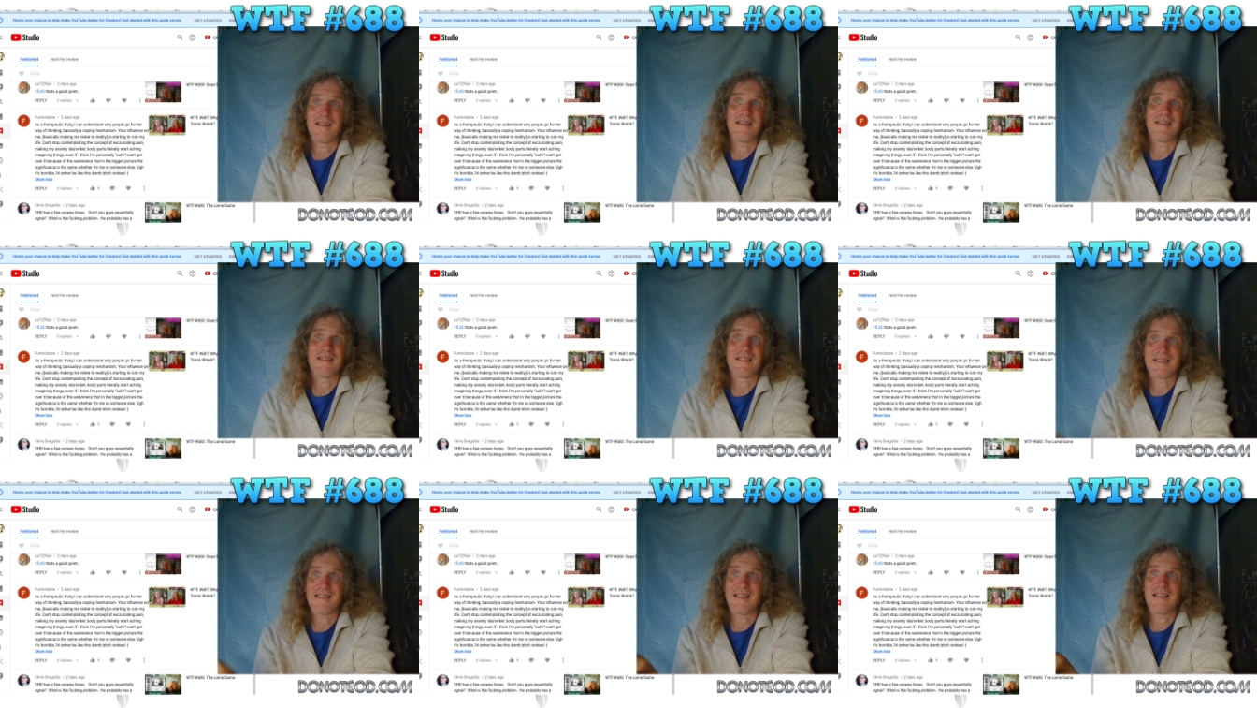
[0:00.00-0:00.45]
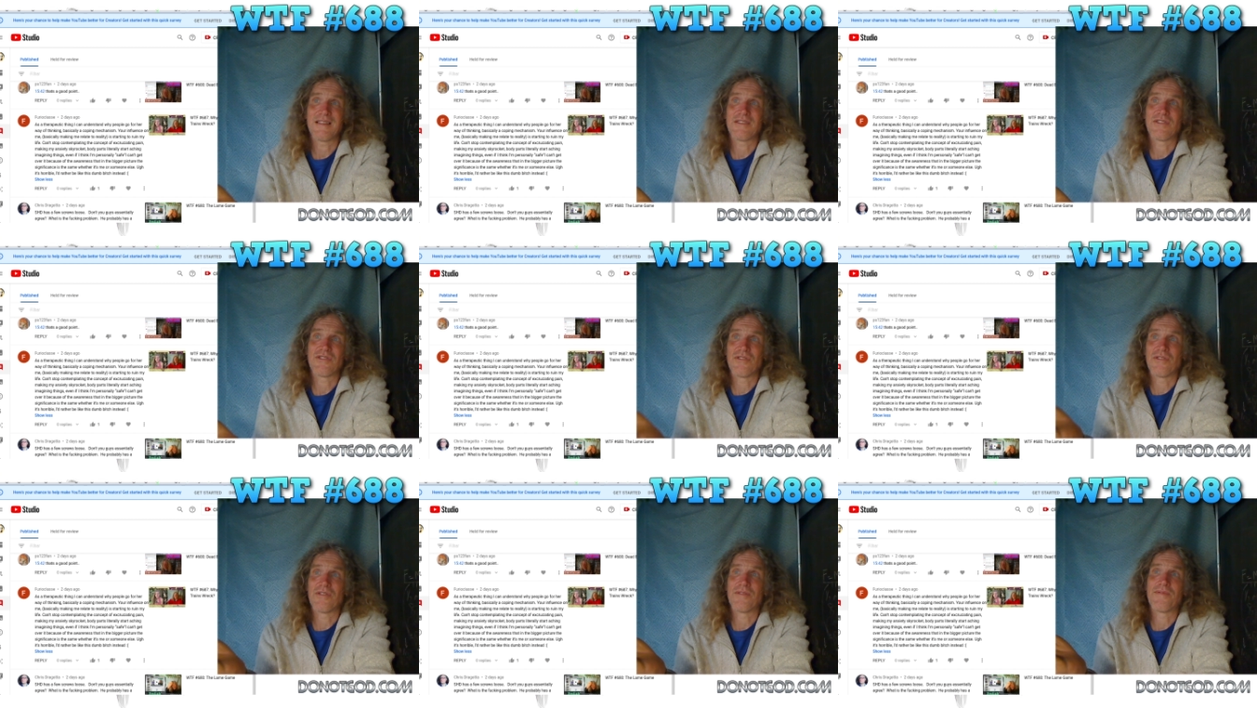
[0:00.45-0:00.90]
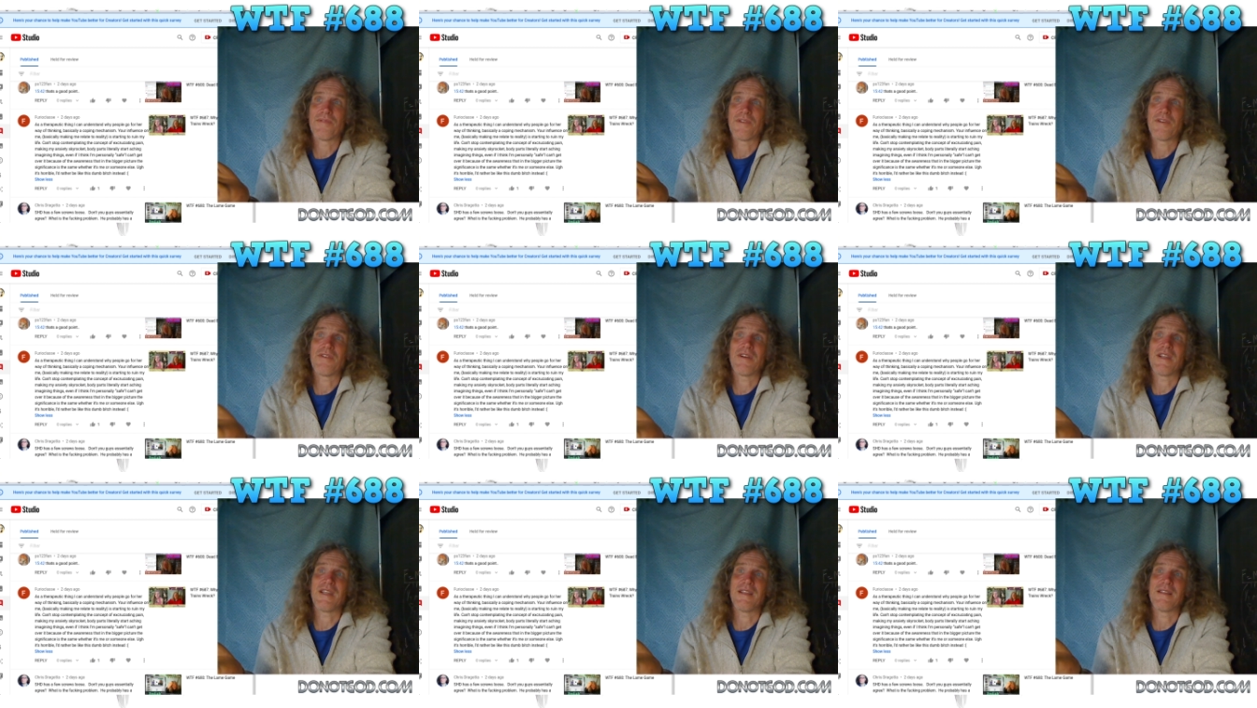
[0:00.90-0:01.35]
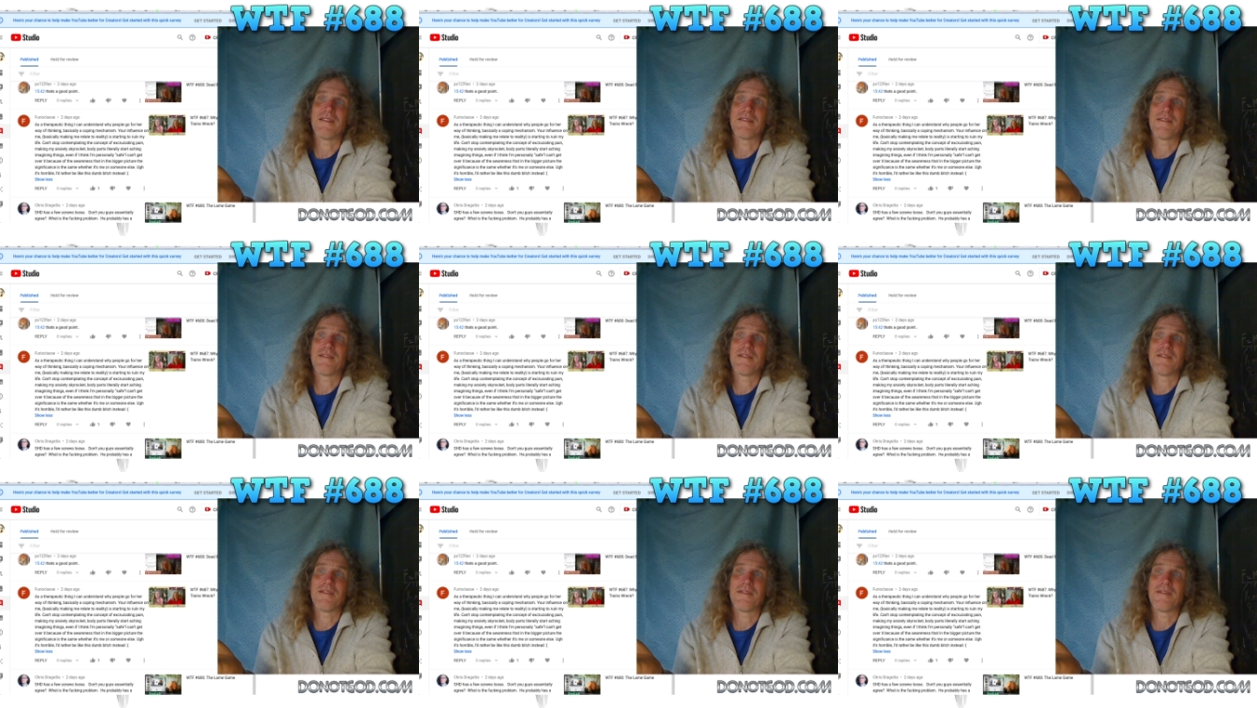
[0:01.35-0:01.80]
and in a sense you're
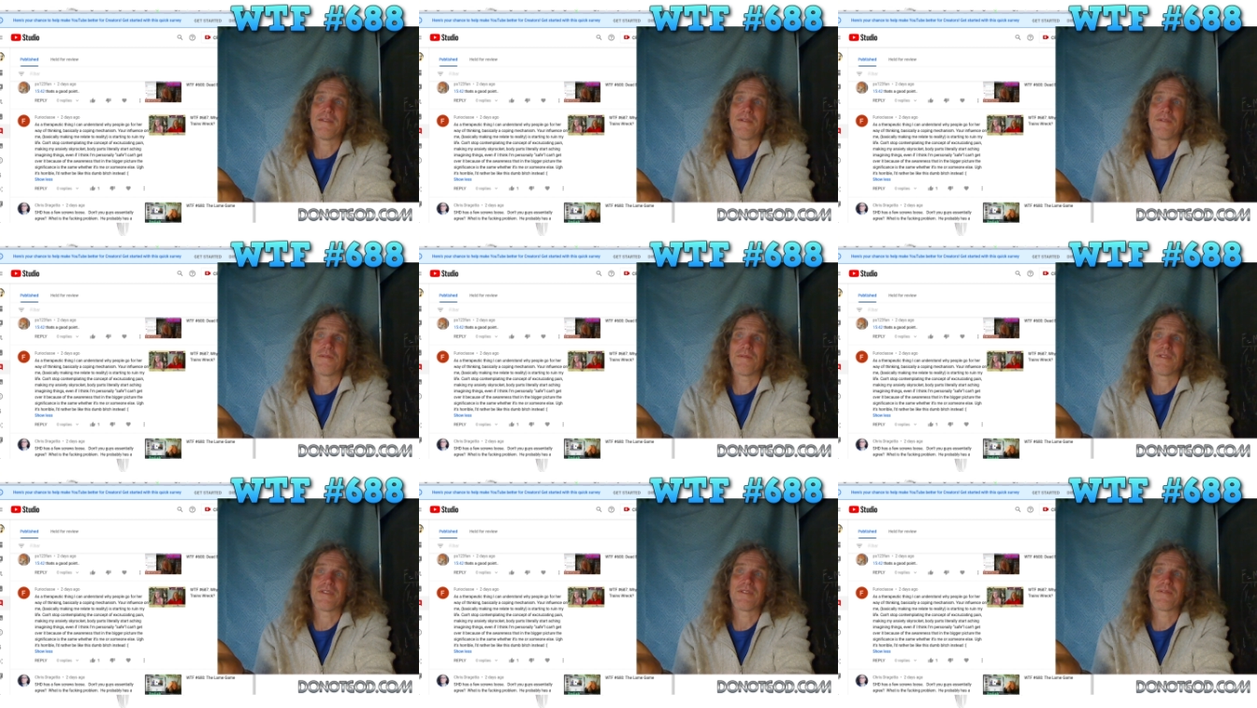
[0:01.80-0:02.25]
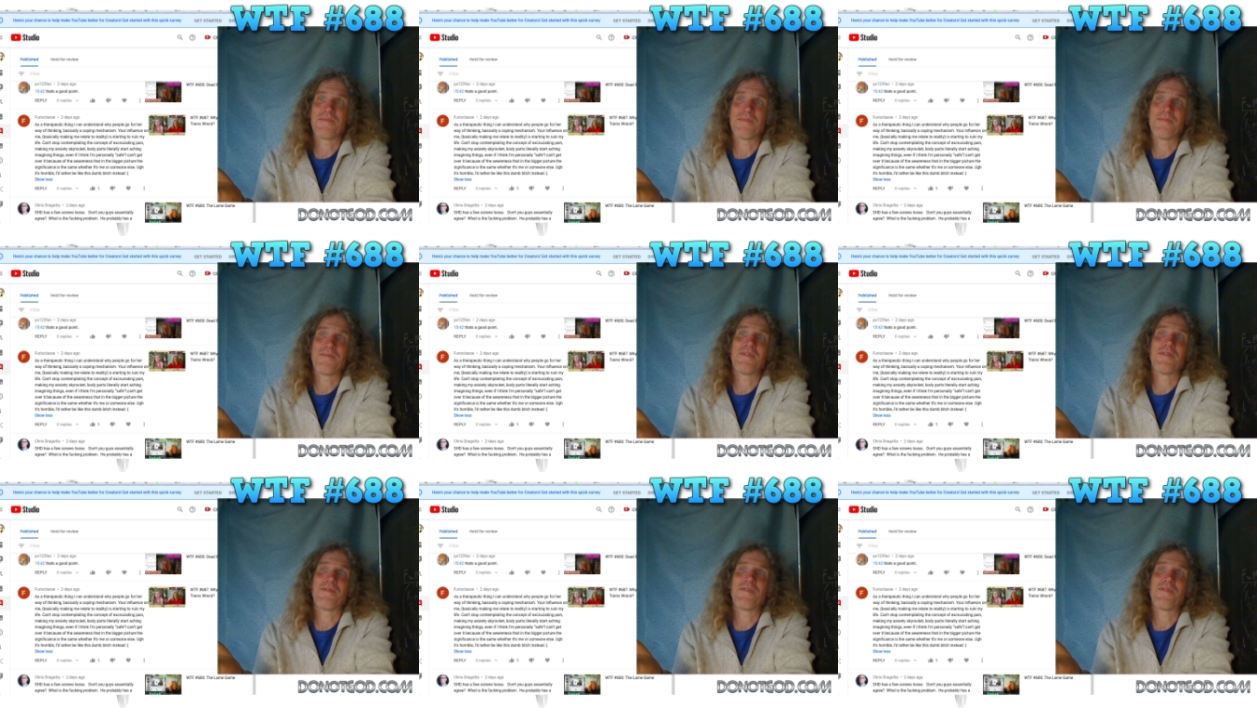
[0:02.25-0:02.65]
very you know this